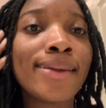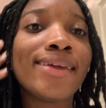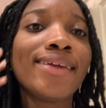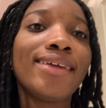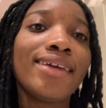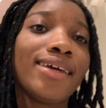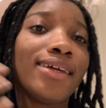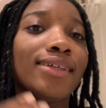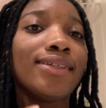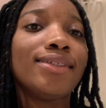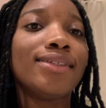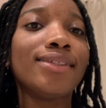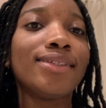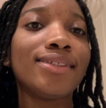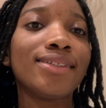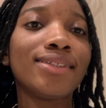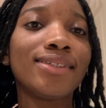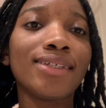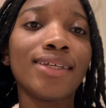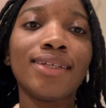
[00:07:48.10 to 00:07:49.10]

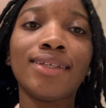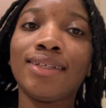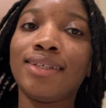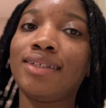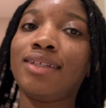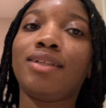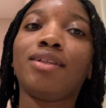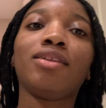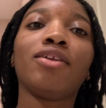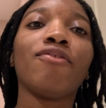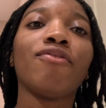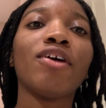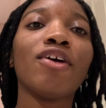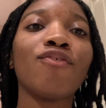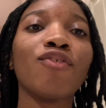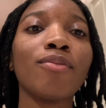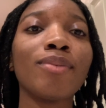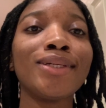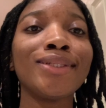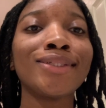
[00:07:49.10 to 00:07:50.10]
Yes, love that
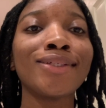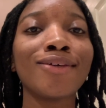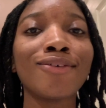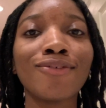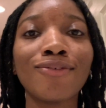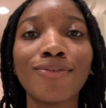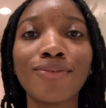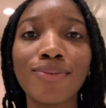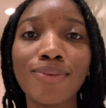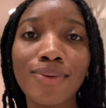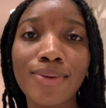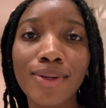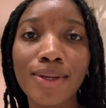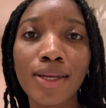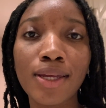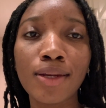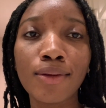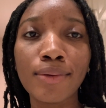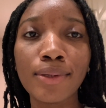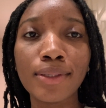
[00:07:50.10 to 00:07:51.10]
for myself.
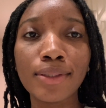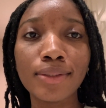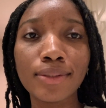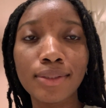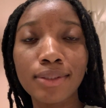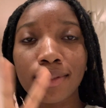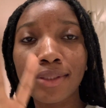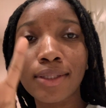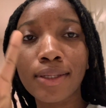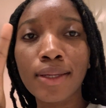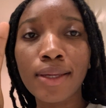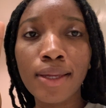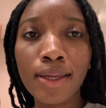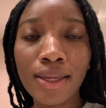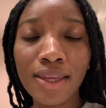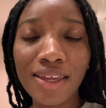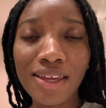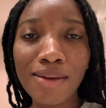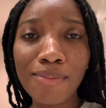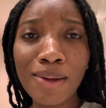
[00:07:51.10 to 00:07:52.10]
Anyways,
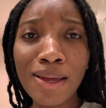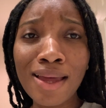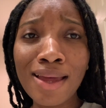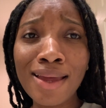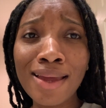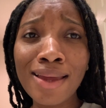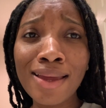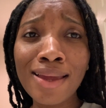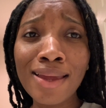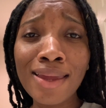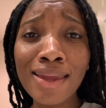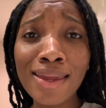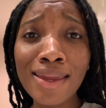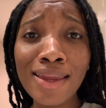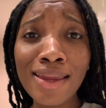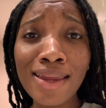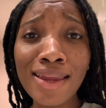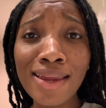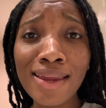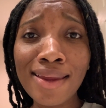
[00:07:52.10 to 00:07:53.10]
okay,
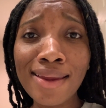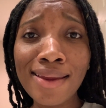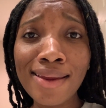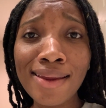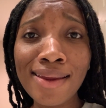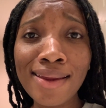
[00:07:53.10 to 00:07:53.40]
bye.